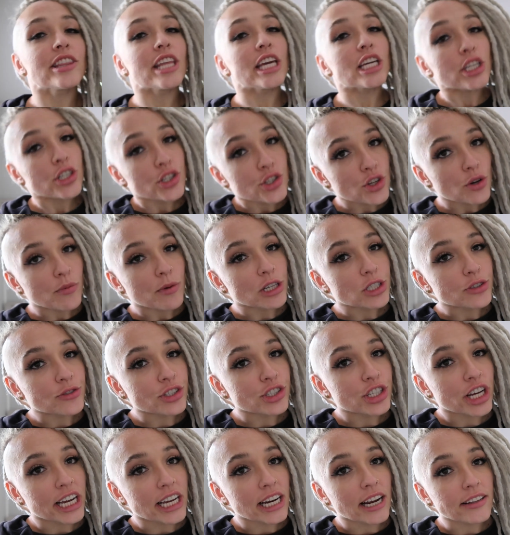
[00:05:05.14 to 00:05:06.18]
Thank you so much for
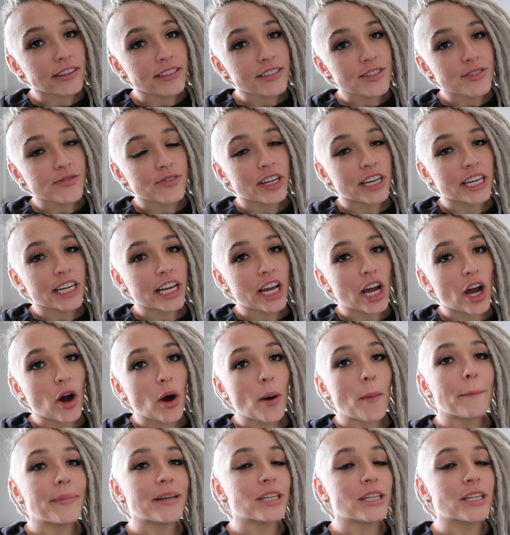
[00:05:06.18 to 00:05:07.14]
checking out this video.